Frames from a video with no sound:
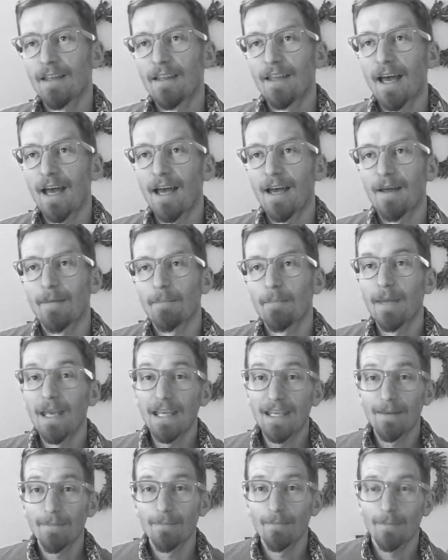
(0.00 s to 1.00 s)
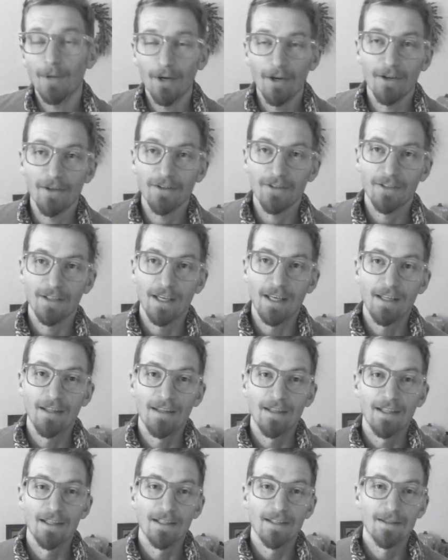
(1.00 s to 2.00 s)
that making marks
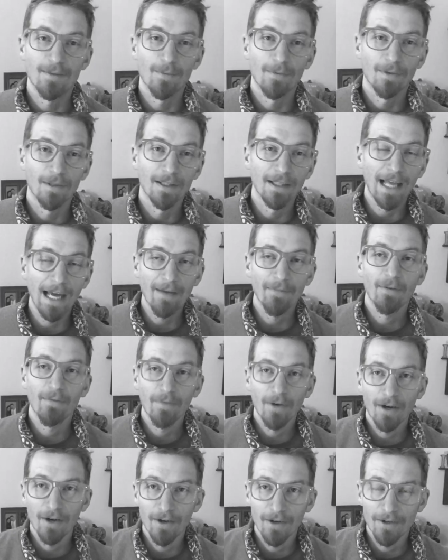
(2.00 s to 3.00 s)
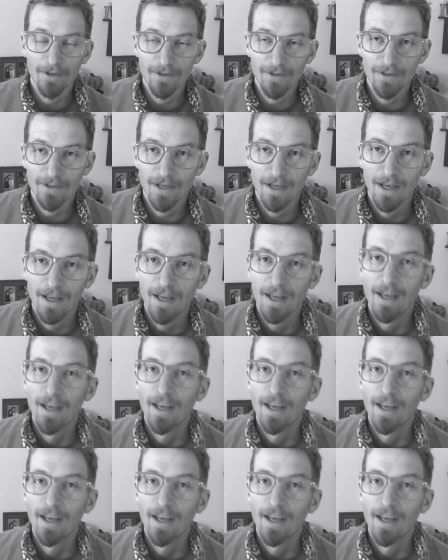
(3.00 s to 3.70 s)
in this life of ours,